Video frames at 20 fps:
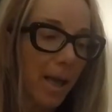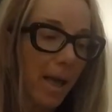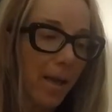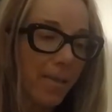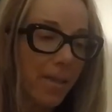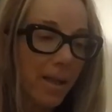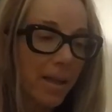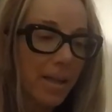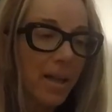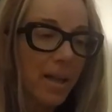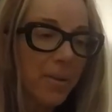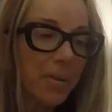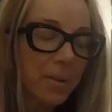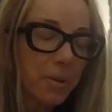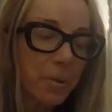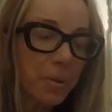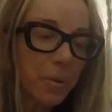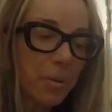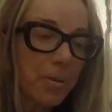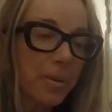And then another
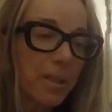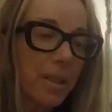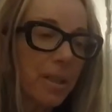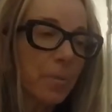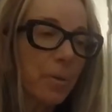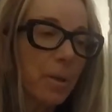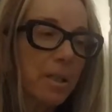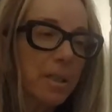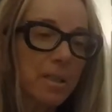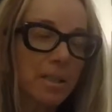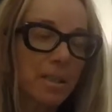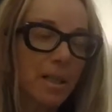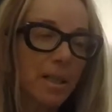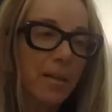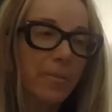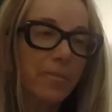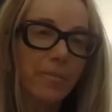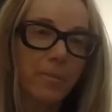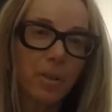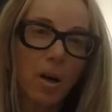cool thing was
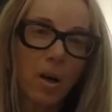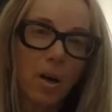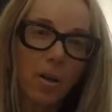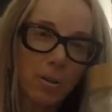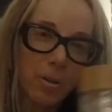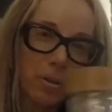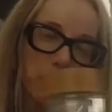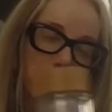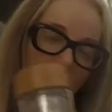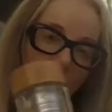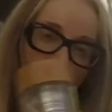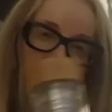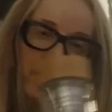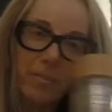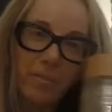uh, for all you coffee